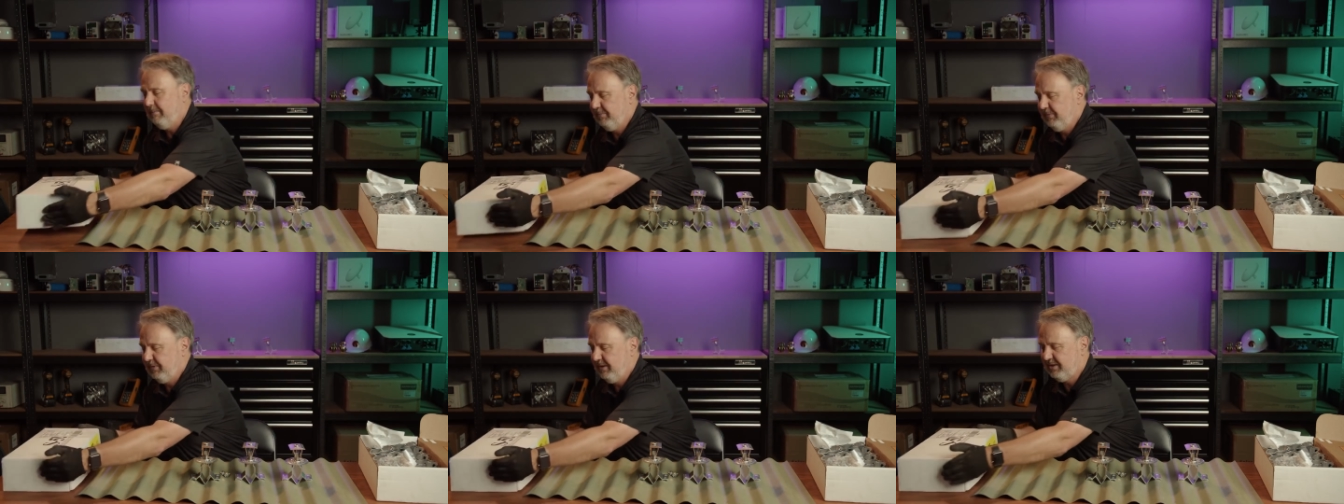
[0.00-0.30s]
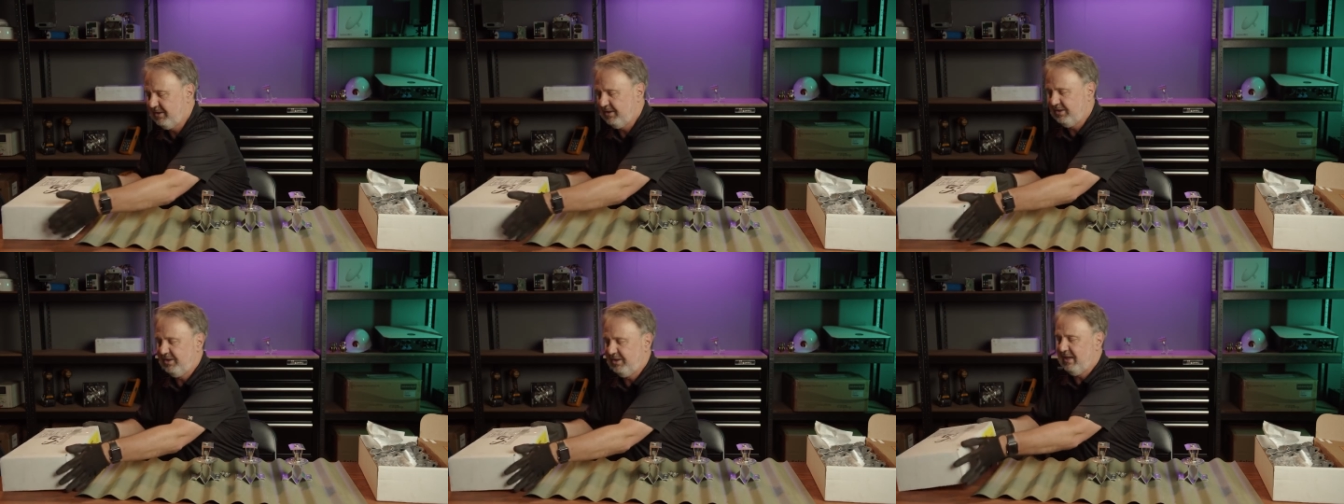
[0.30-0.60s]

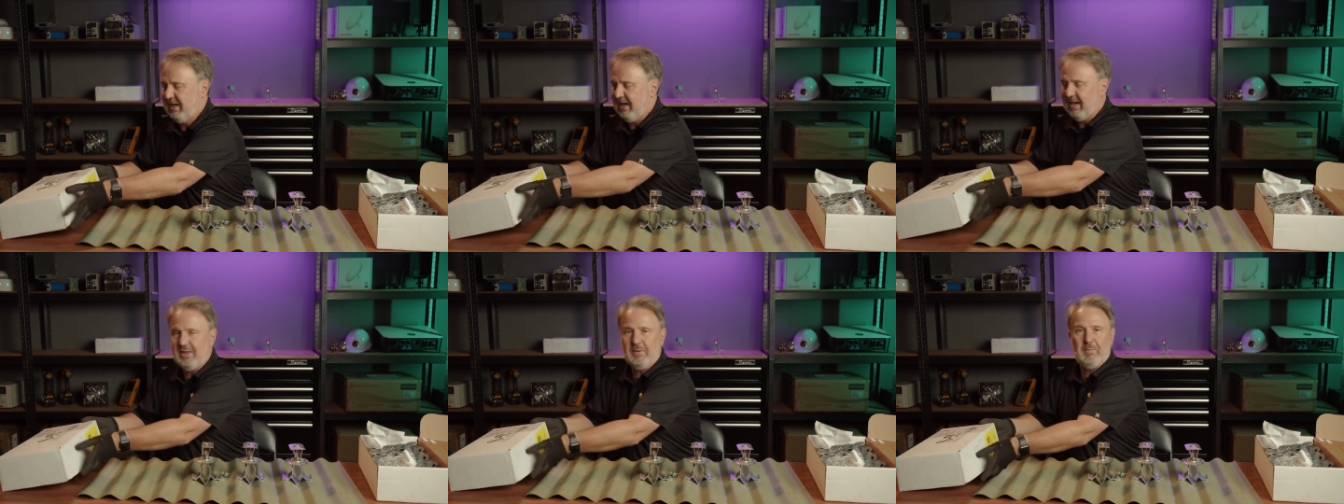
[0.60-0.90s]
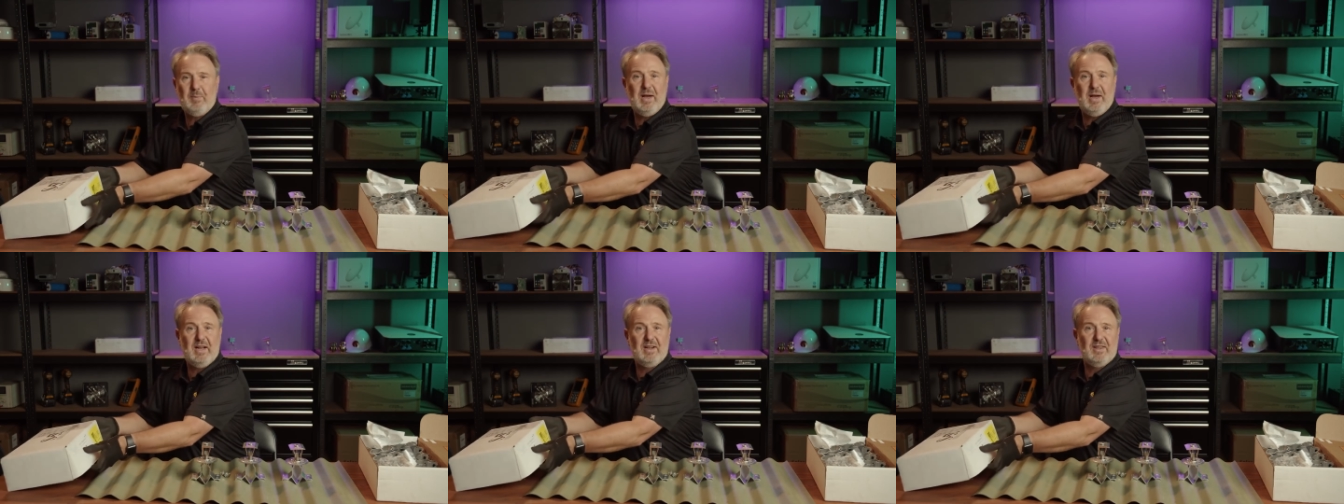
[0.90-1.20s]
This is the other
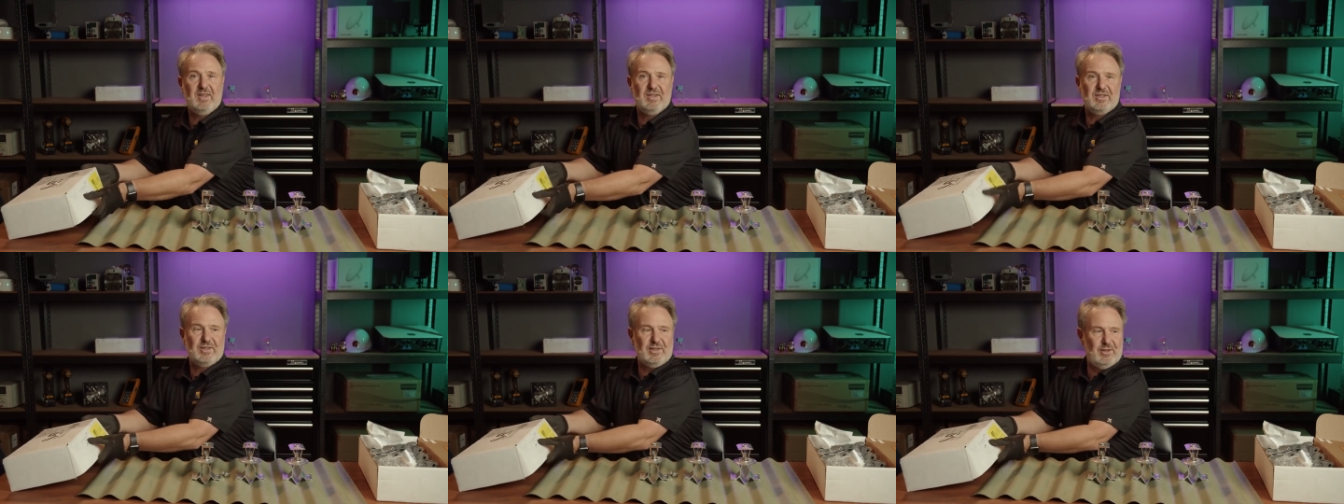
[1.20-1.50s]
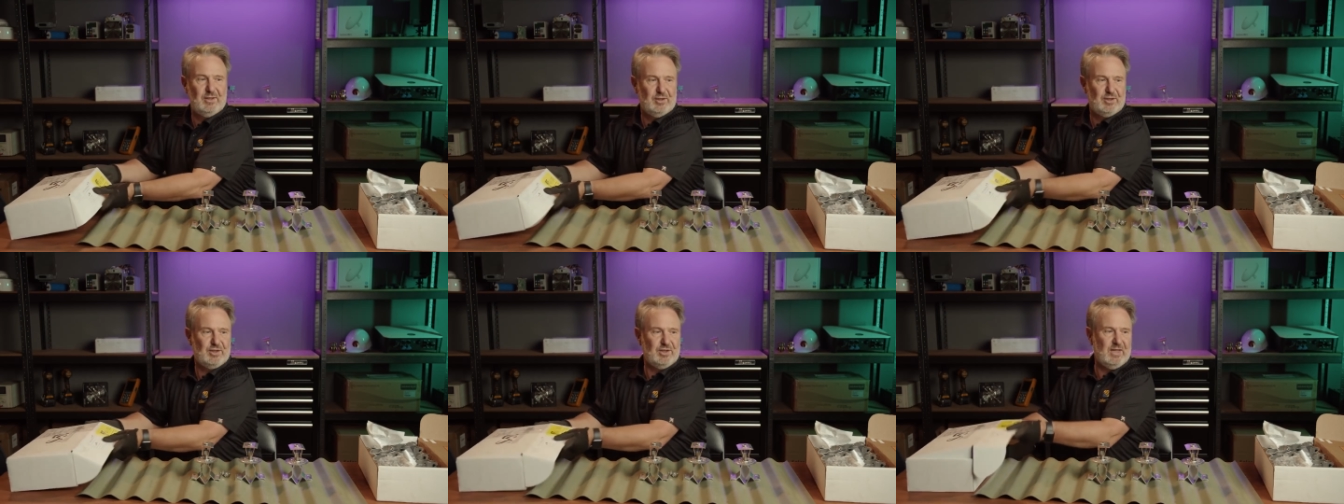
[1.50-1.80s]
part of the
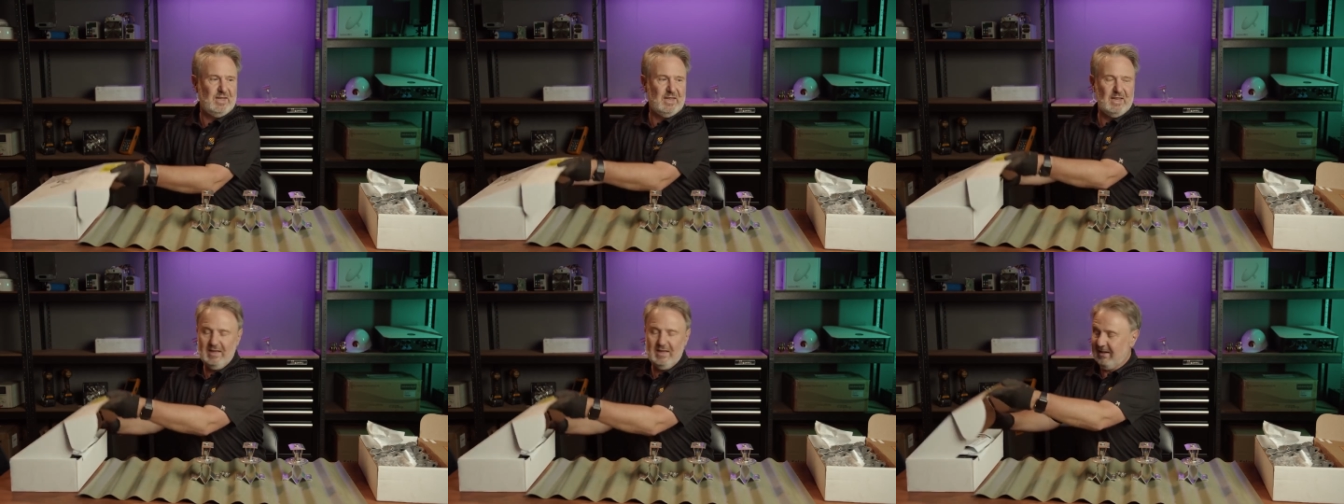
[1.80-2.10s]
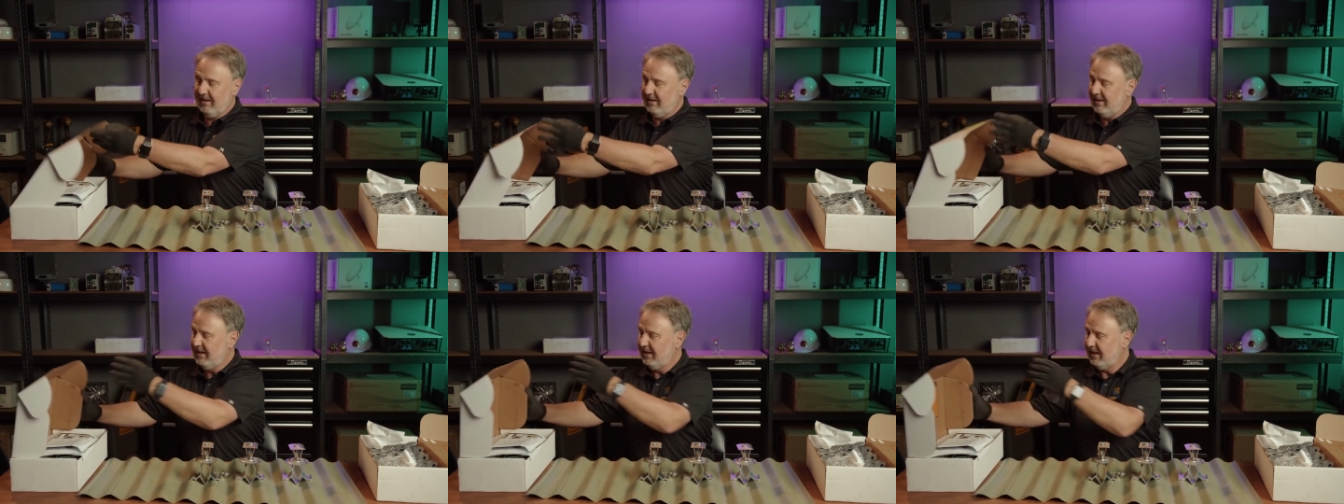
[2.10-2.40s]
solution
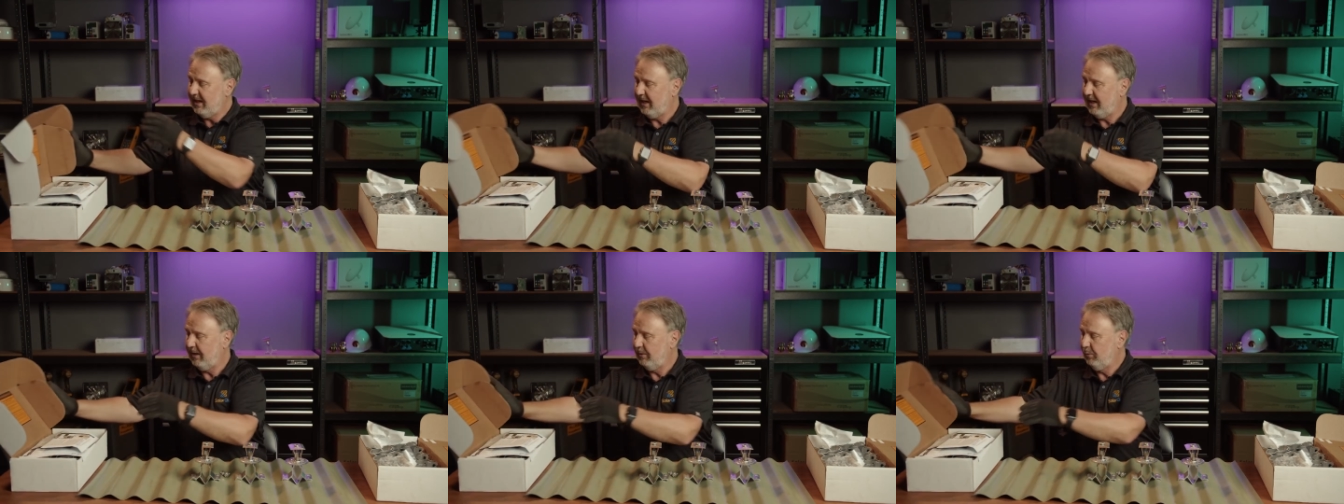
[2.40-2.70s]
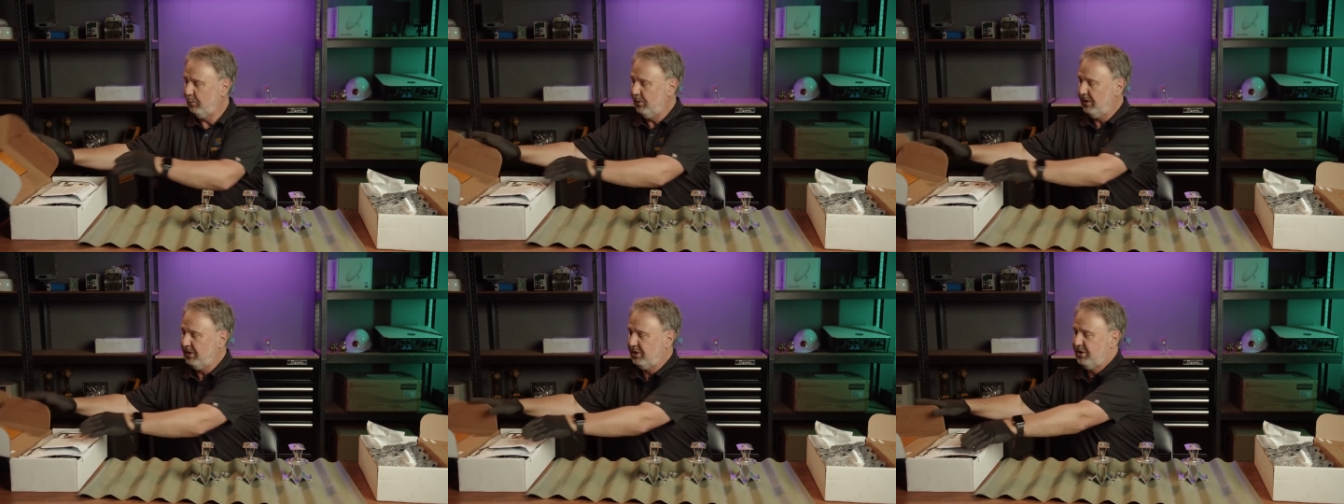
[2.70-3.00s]
here,
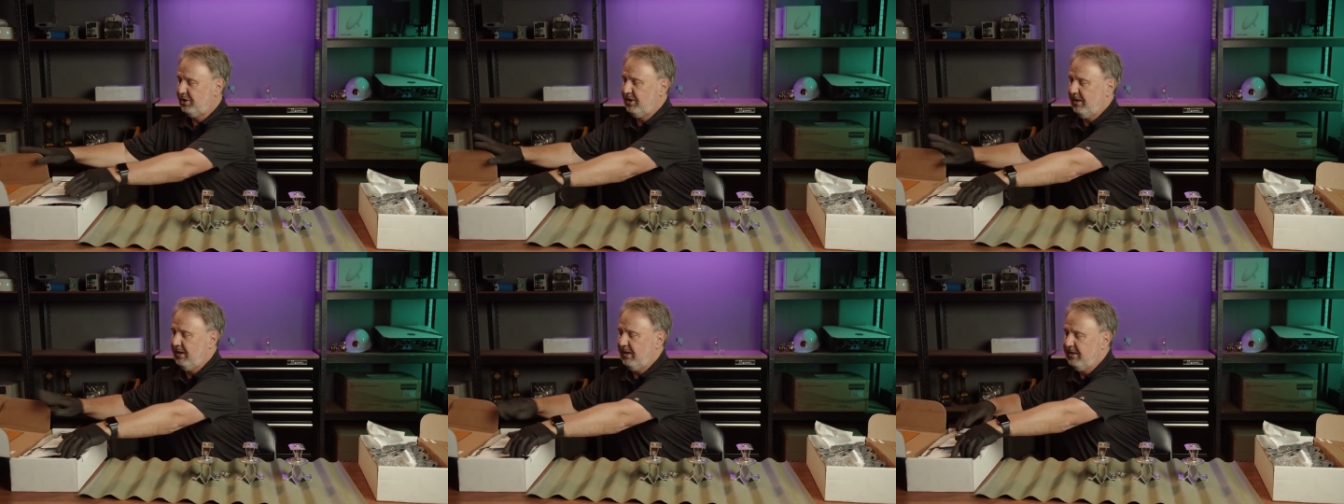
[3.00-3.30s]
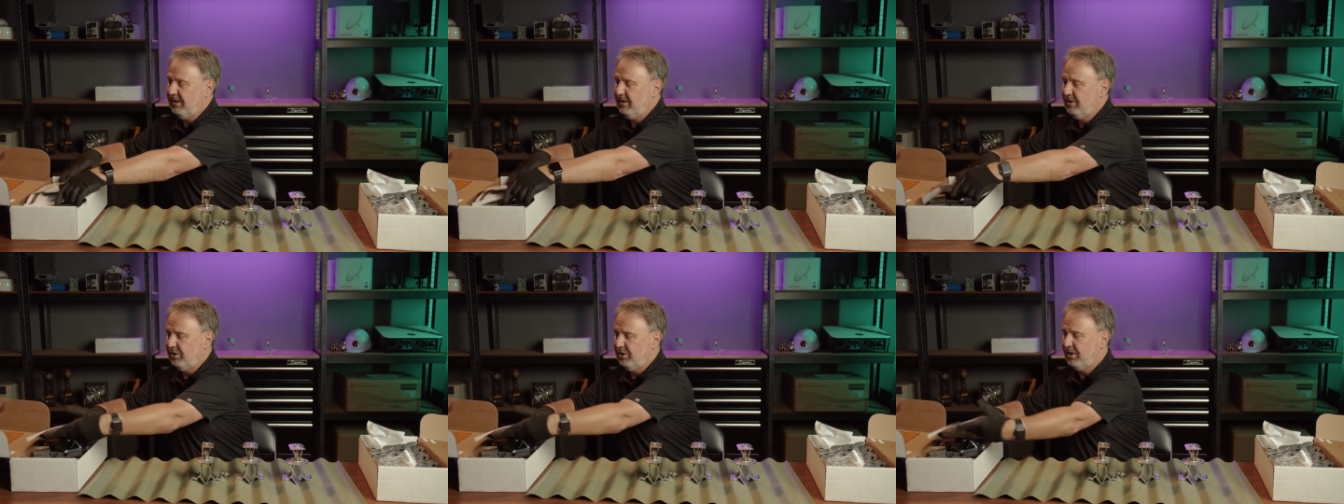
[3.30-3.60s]
which I
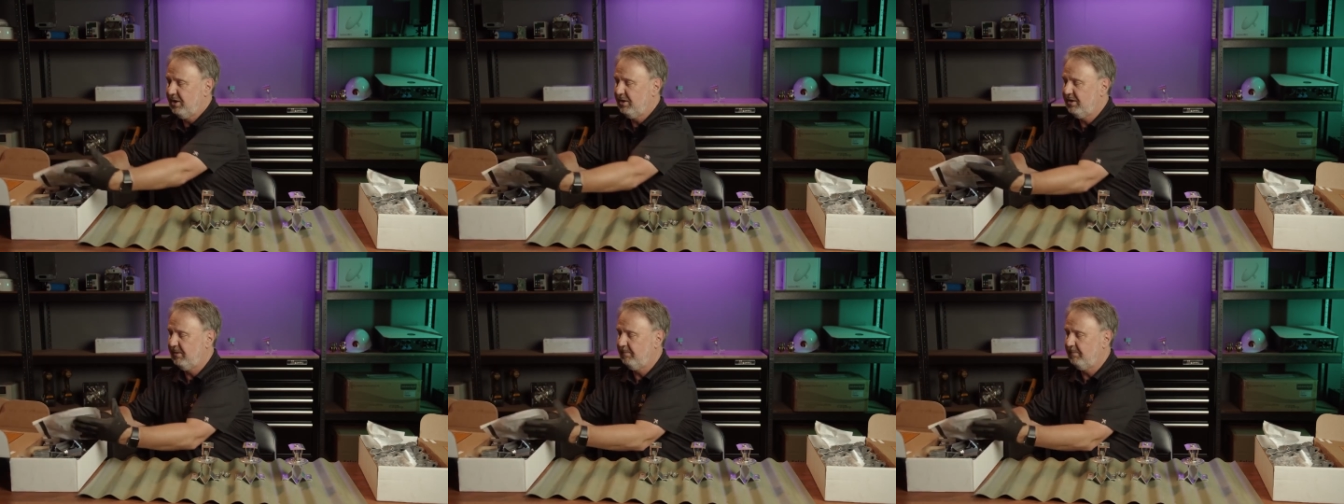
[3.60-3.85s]
didn't show.